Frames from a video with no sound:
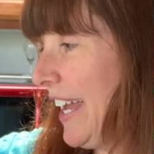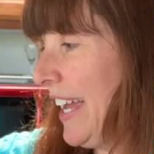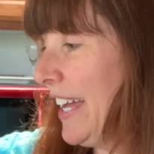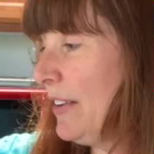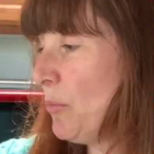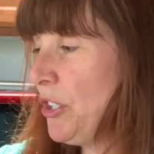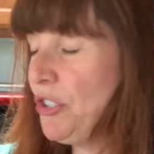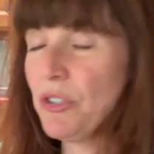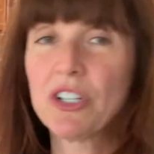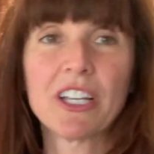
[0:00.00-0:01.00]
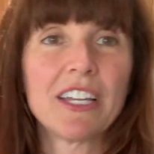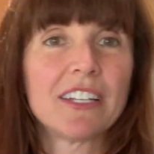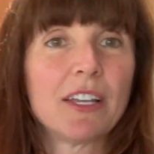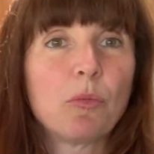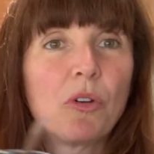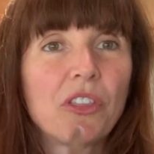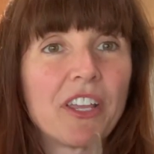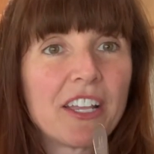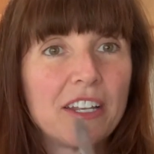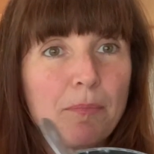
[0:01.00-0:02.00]
And when you cook it, it will
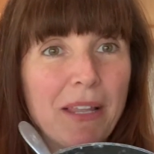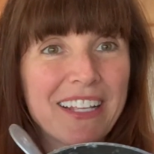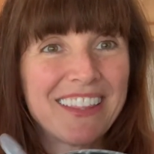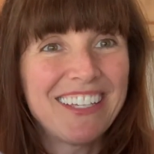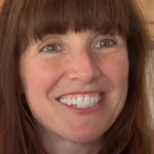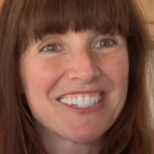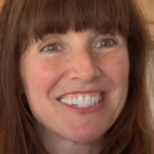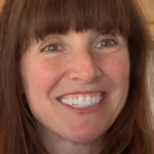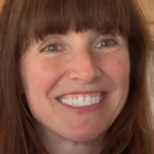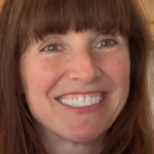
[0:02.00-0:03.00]
thicken up like this.